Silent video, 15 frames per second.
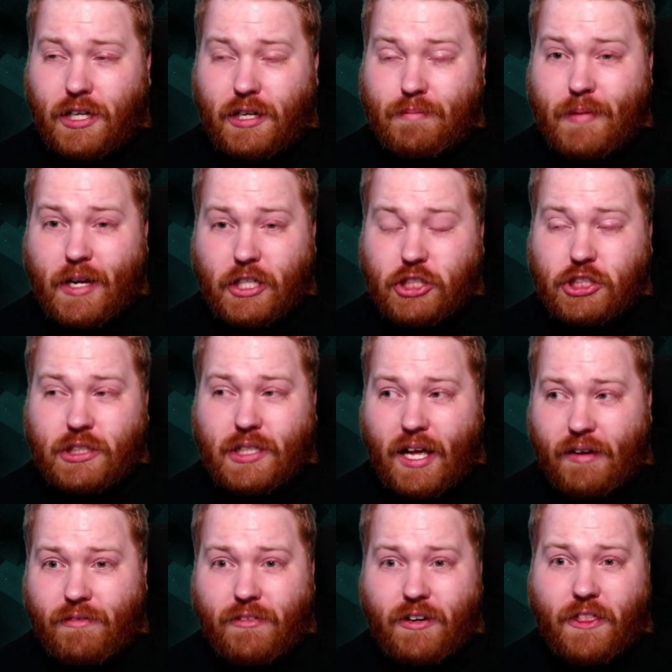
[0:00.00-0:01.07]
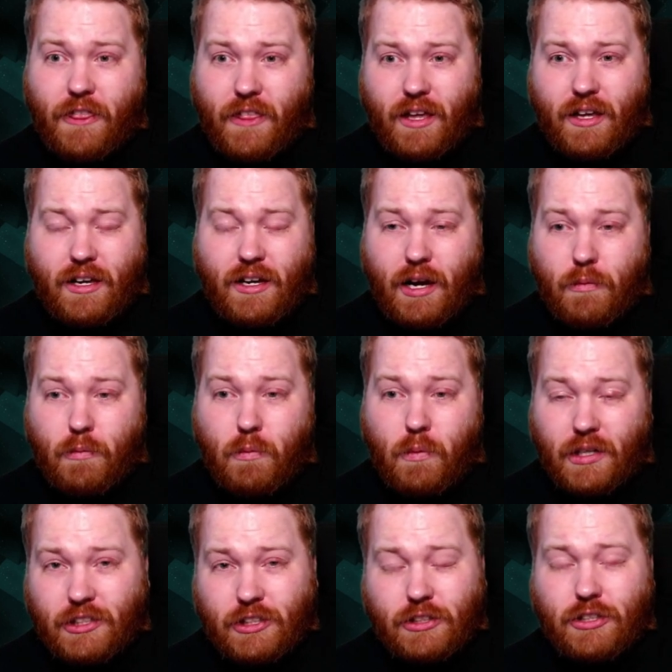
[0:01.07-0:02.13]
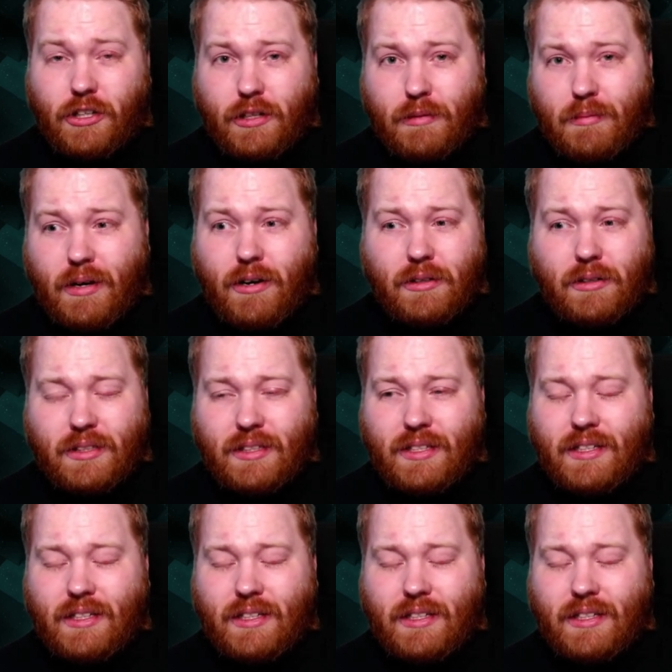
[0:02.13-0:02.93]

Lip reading: and mentioned everything I want to talk about.